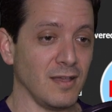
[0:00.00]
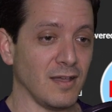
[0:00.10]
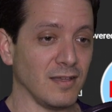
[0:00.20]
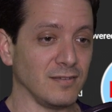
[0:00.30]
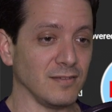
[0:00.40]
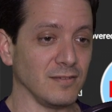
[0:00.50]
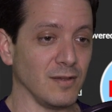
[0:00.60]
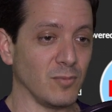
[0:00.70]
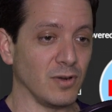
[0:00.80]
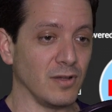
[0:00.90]
As this
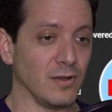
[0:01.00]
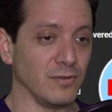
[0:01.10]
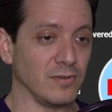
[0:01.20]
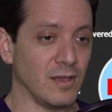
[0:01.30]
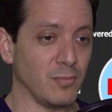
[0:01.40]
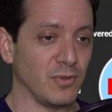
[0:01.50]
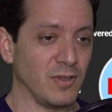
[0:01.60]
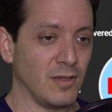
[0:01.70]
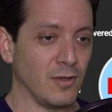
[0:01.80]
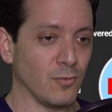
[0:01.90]
number goes up,
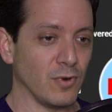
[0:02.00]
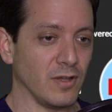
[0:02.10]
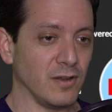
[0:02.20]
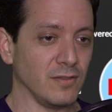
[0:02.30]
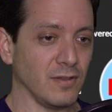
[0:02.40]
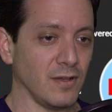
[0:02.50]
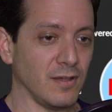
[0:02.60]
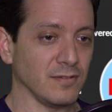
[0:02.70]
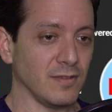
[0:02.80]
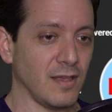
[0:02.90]
we're gonna
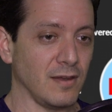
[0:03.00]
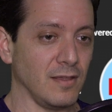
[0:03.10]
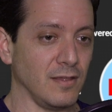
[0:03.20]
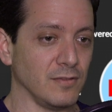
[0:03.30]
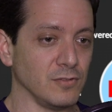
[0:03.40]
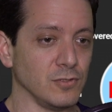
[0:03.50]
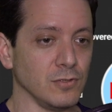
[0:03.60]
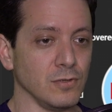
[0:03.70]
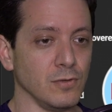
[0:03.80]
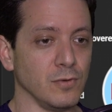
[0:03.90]
toss that
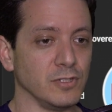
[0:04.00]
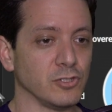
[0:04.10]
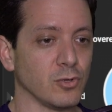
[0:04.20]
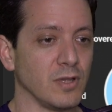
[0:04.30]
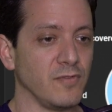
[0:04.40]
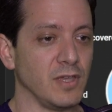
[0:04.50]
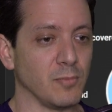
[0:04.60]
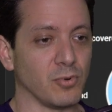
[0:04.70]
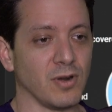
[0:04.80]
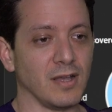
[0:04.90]
into trivia
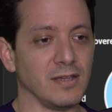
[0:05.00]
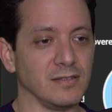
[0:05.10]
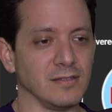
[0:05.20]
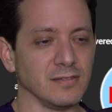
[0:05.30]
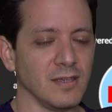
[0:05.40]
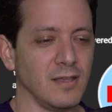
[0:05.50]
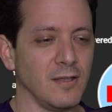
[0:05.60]
prizes.